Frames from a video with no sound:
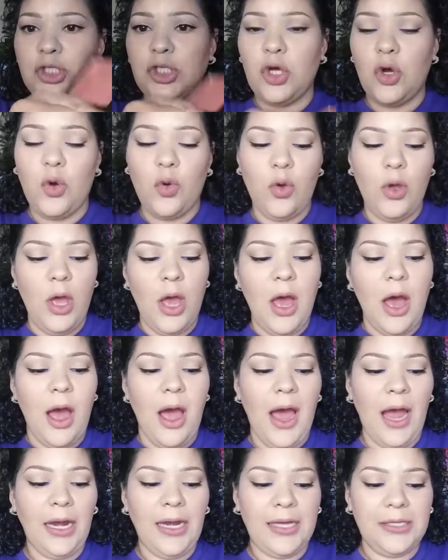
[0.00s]
so
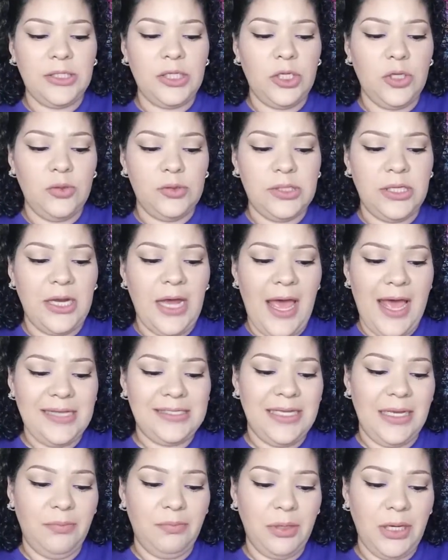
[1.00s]
I like to use it
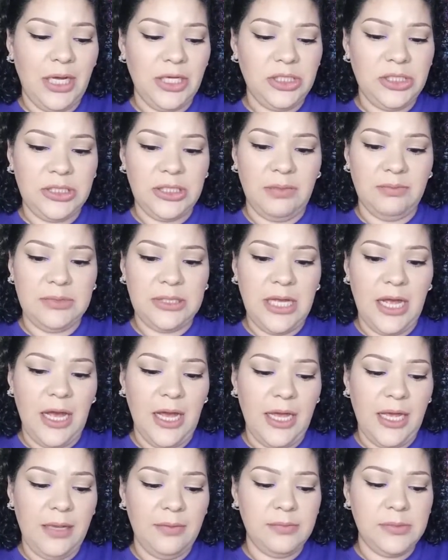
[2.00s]
as a blush
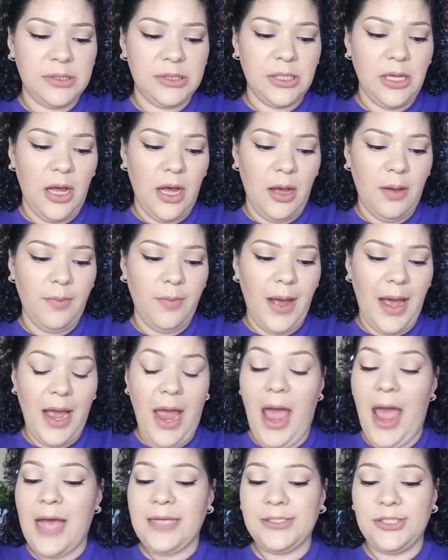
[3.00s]
sometimes,
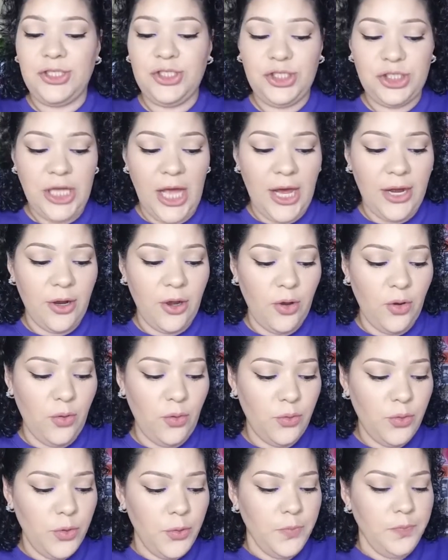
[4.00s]
as a
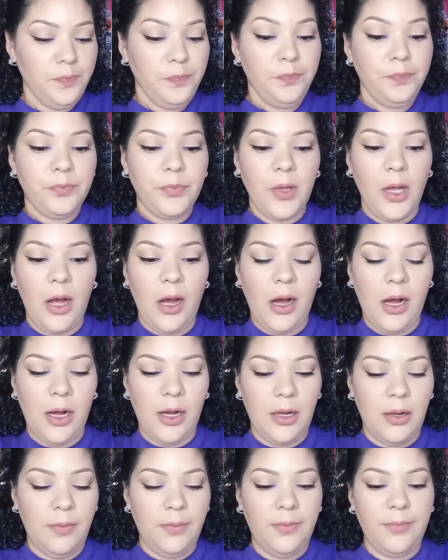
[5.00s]
shadow.
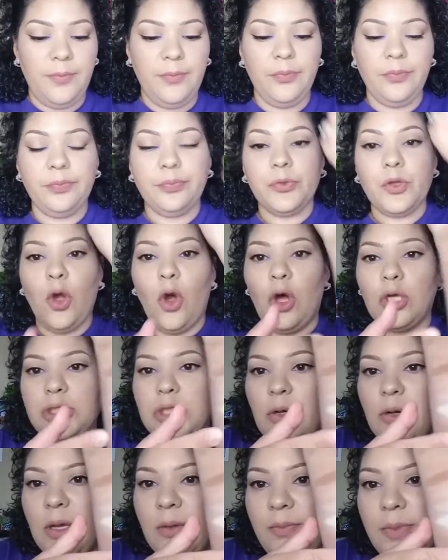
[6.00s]

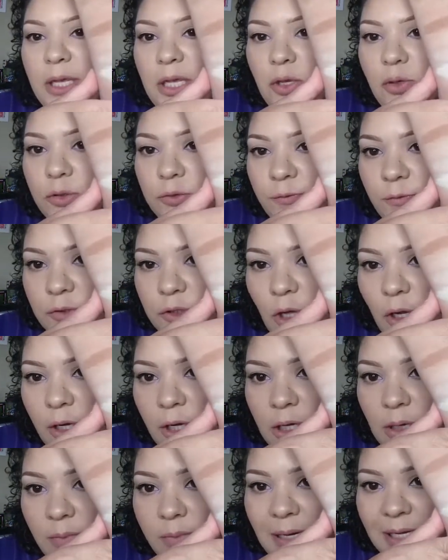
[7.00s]
Also could be used for
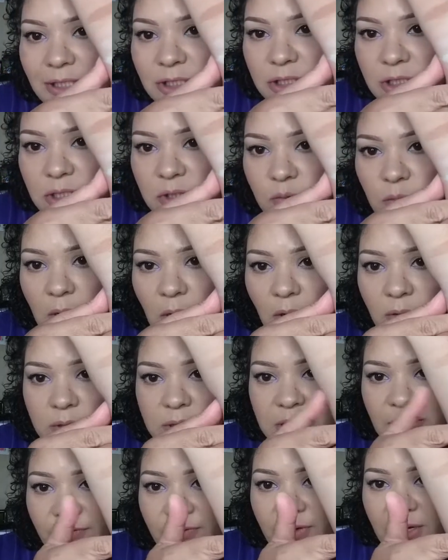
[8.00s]
darker complexion as well.
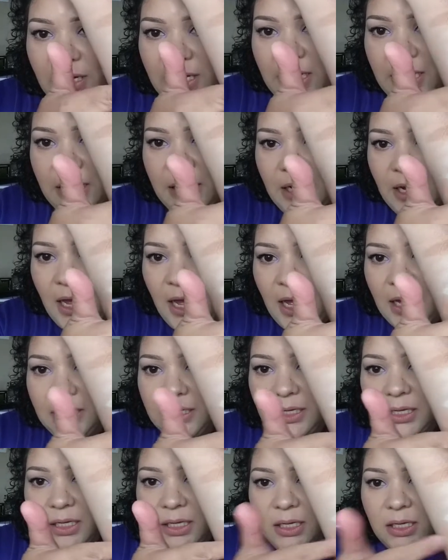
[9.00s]
It's definitely not
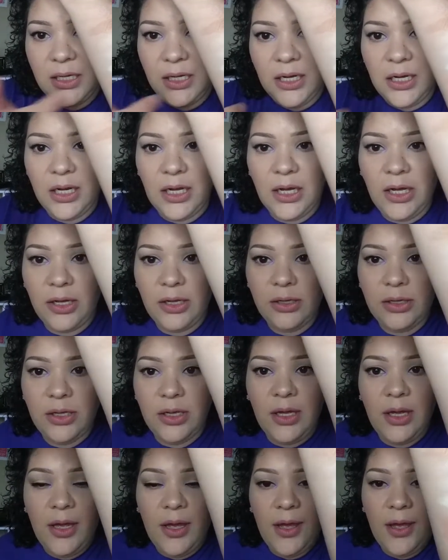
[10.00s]
a
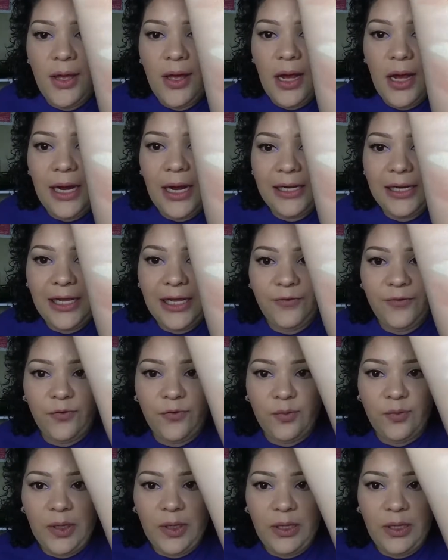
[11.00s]
highlight
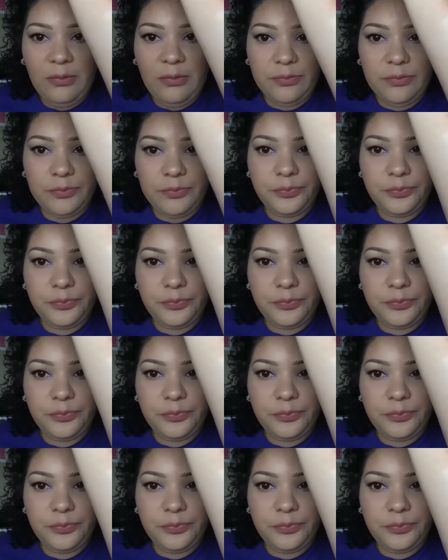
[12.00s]
for me.